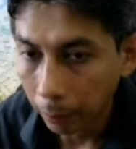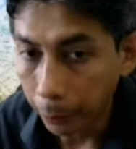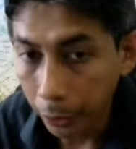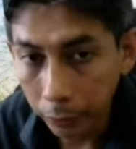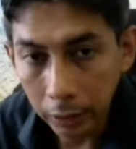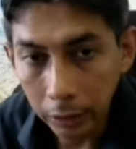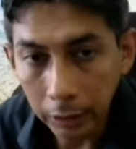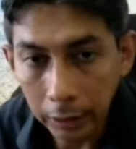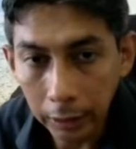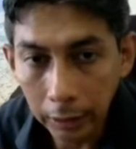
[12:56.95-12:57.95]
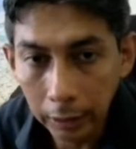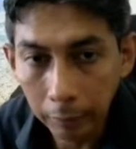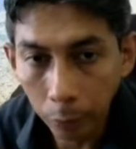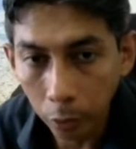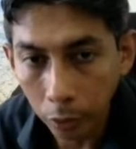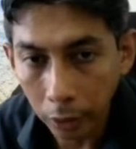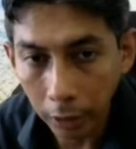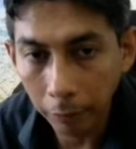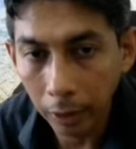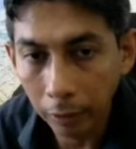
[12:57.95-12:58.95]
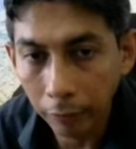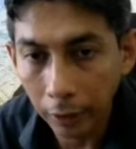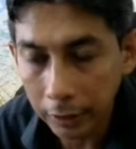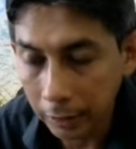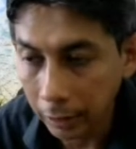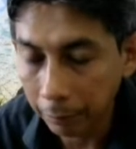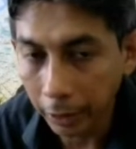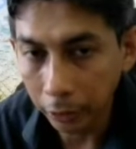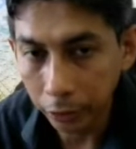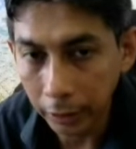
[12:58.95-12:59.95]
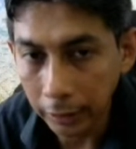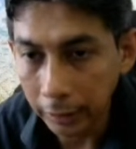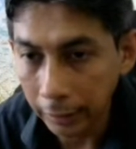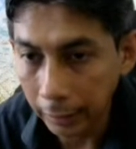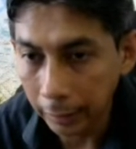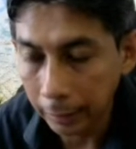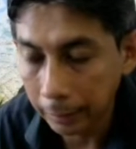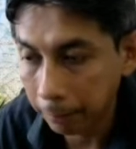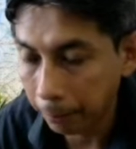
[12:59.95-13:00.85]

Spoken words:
build the prototype faster by using the